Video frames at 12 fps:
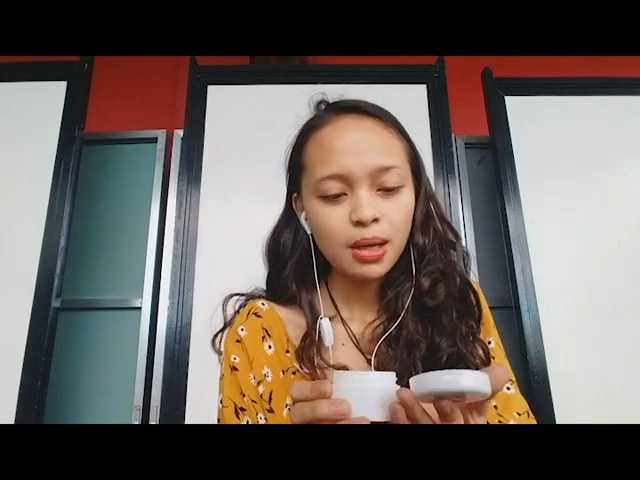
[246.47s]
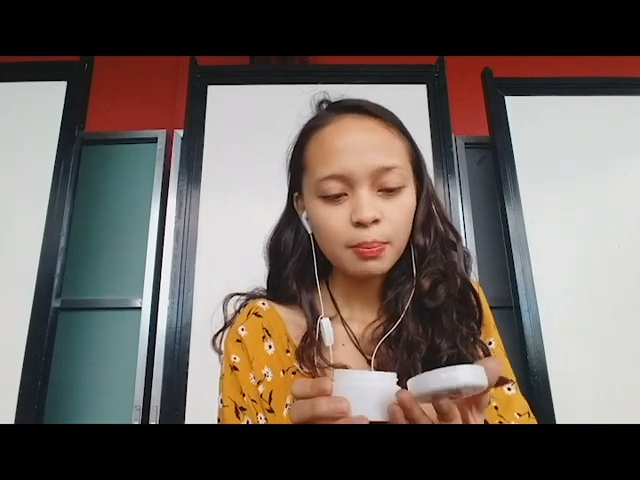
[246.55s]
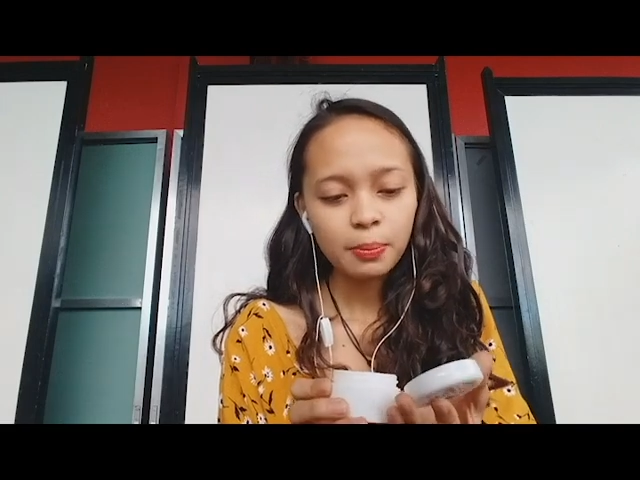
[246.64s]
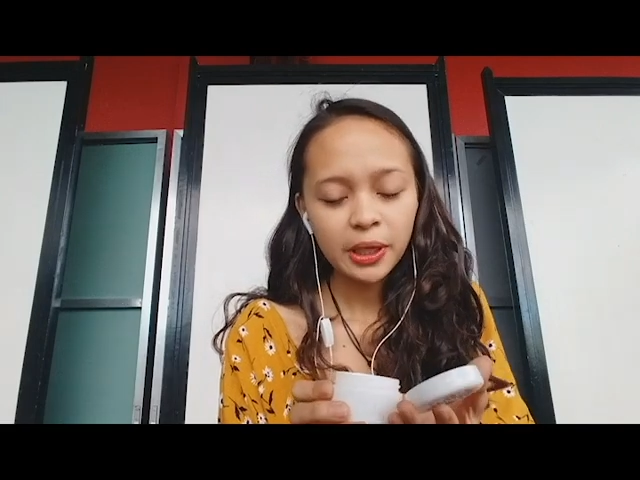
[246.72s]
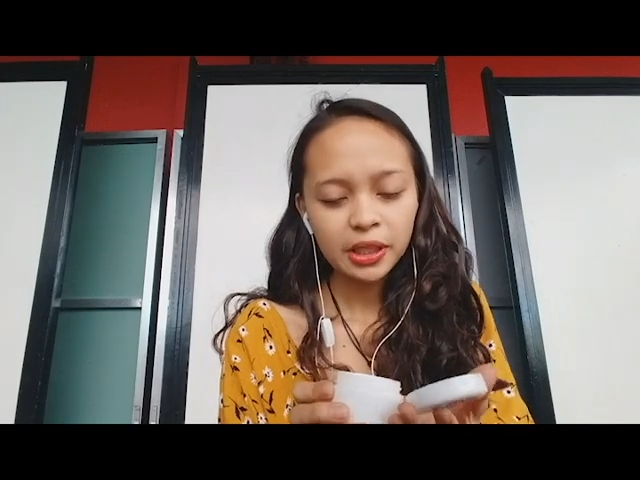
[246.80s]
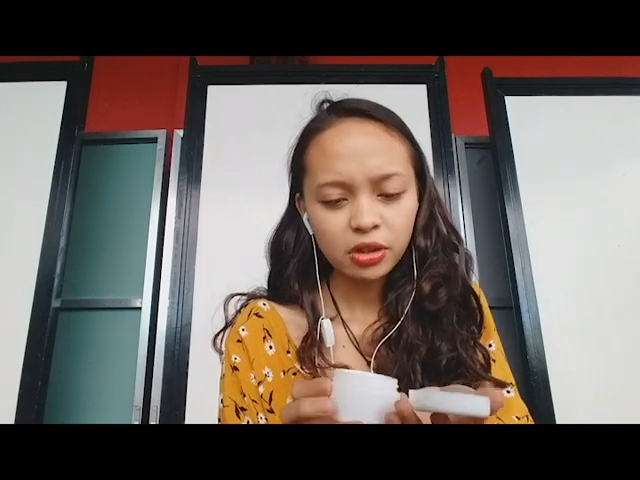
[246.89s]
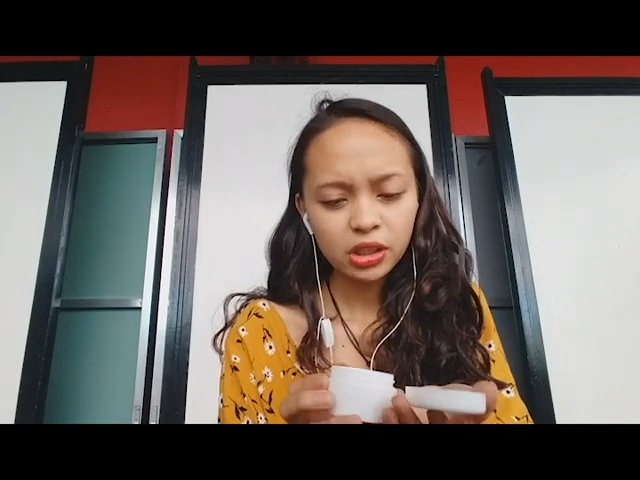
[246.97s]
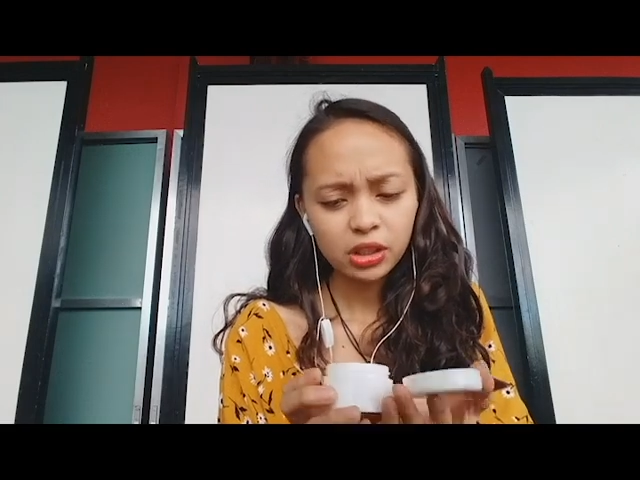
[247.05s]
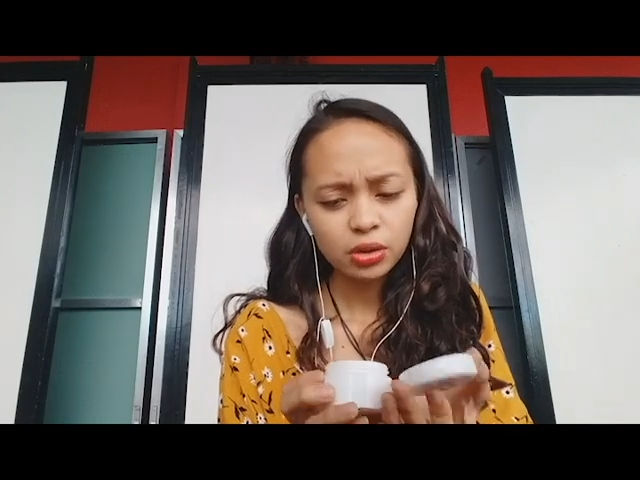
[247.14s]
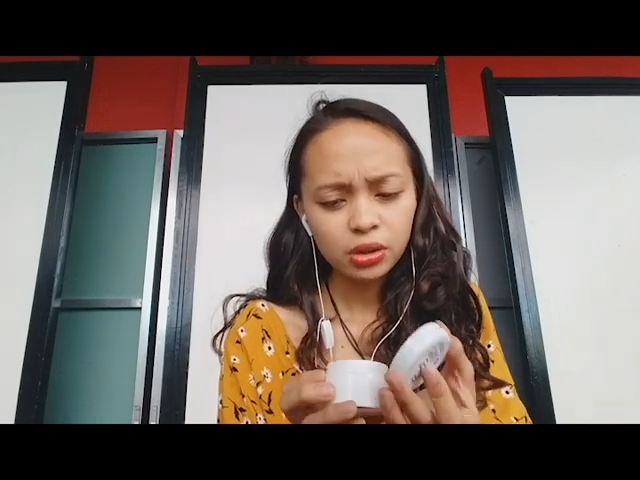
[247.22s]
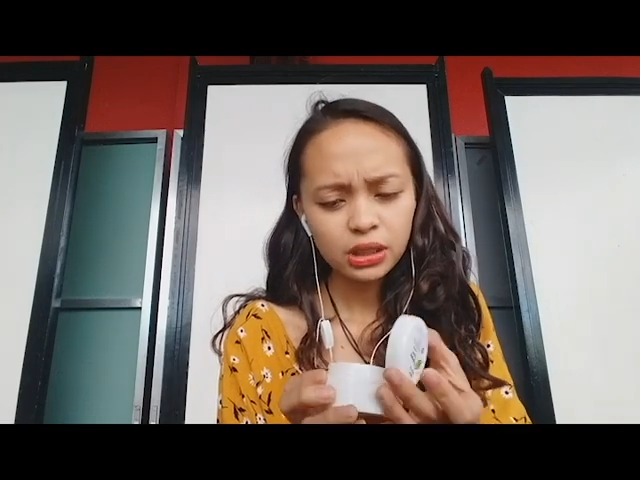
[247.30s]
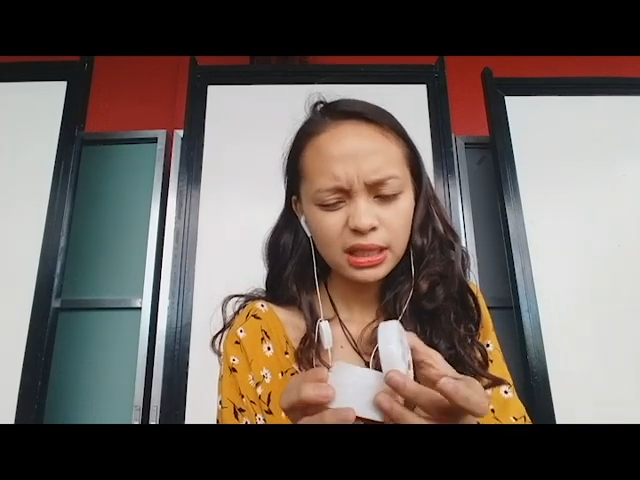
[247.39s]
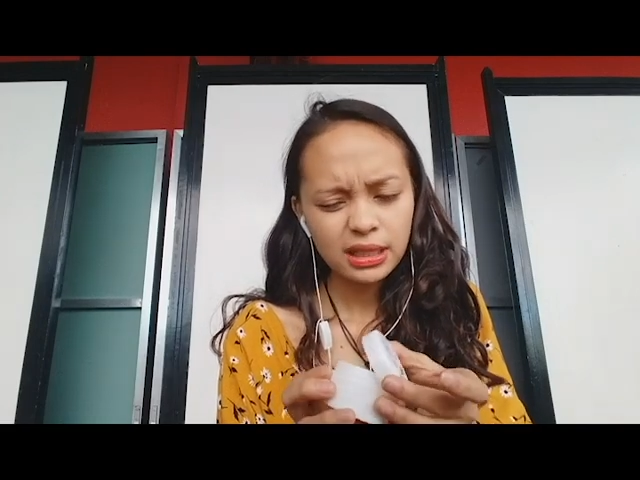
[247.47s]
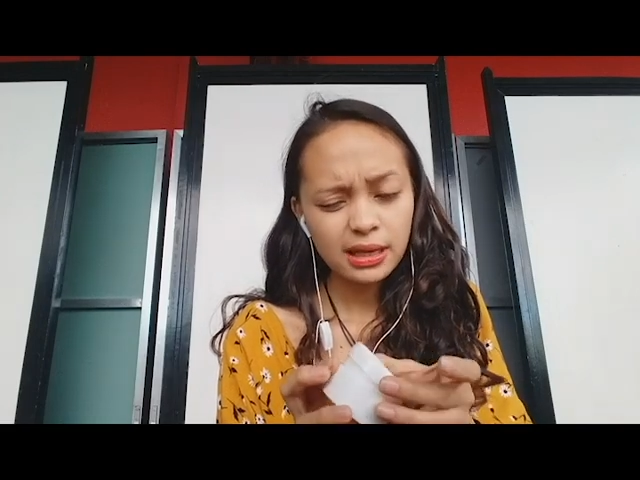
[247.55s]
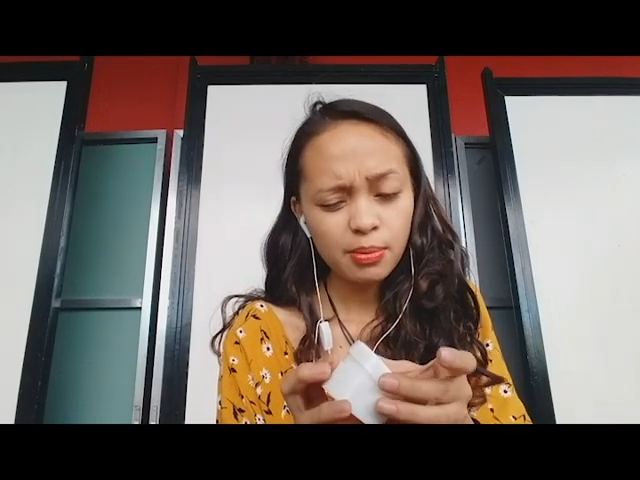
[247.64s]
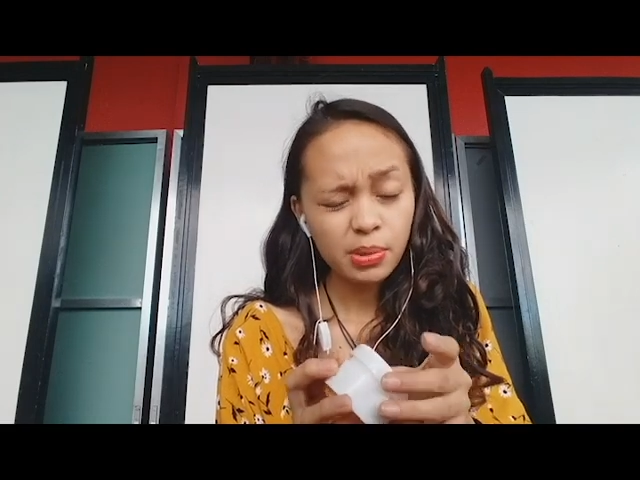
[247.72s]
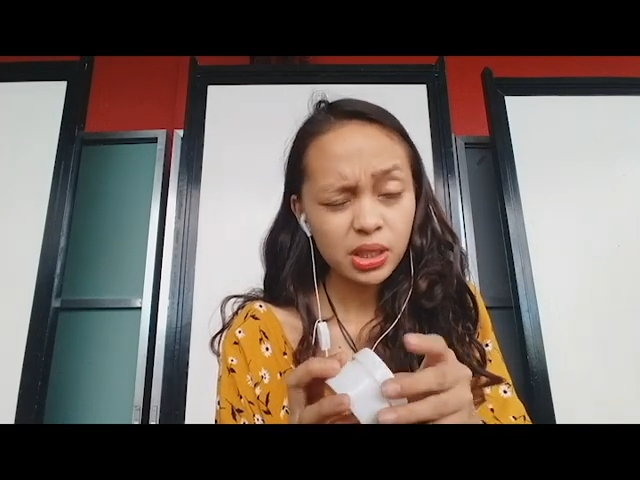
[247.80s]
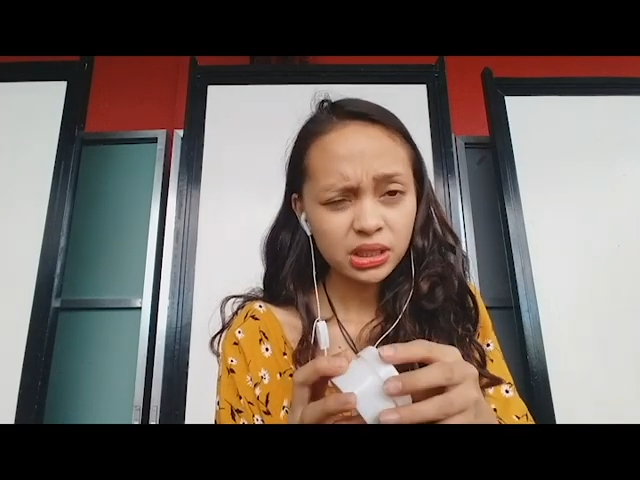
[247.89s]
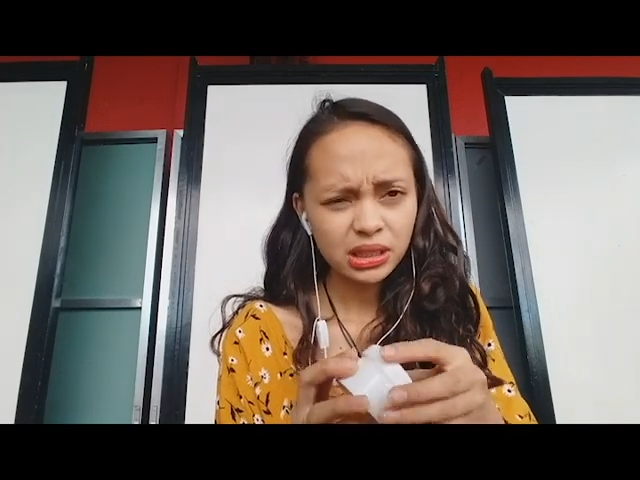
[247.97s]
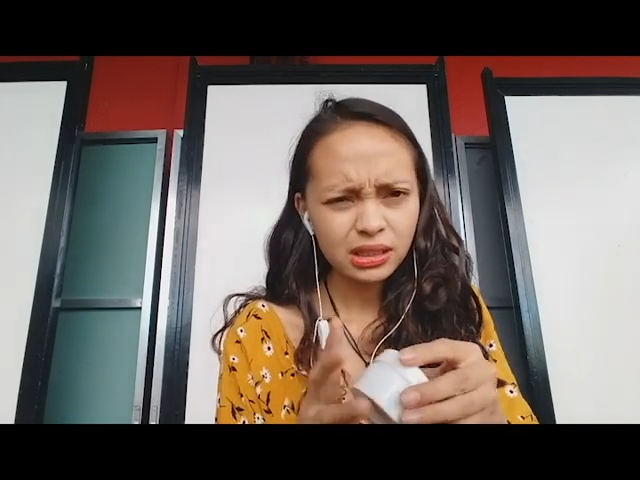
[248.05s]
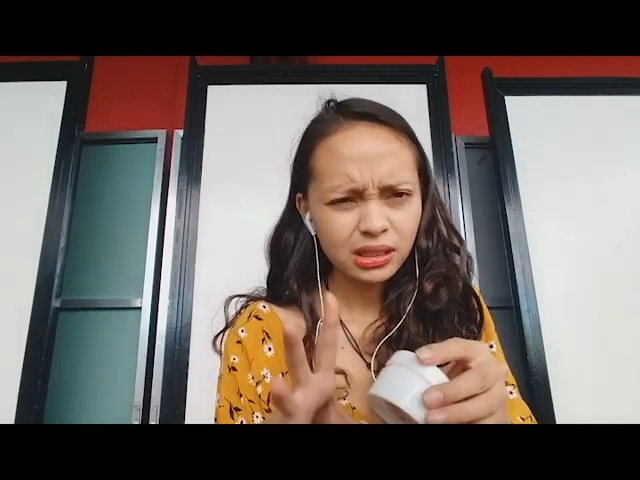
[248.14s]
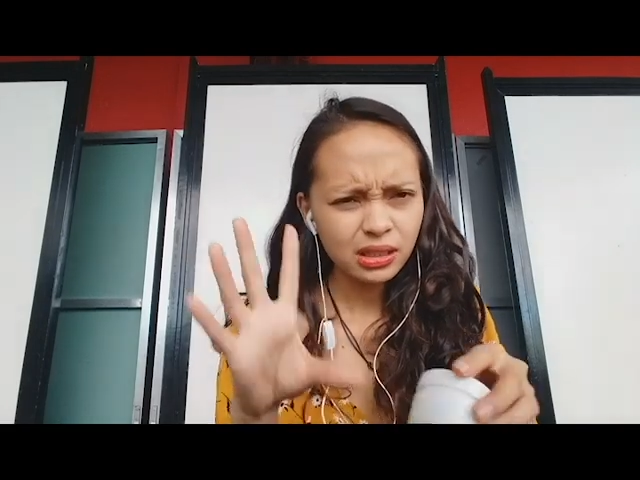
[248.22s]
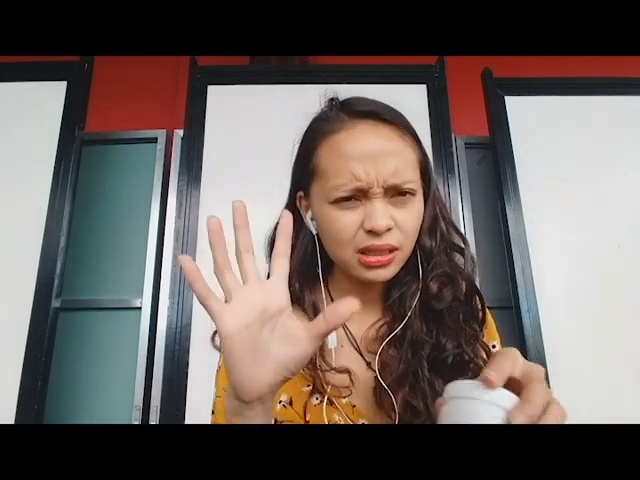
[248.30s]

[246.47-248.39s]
Pero the good thing about it